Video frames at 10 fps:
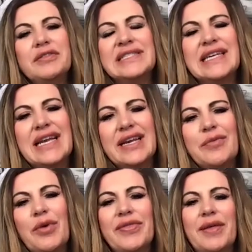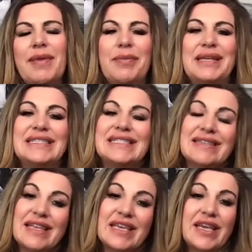you seen anyone that maybe
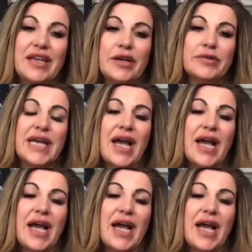did the keto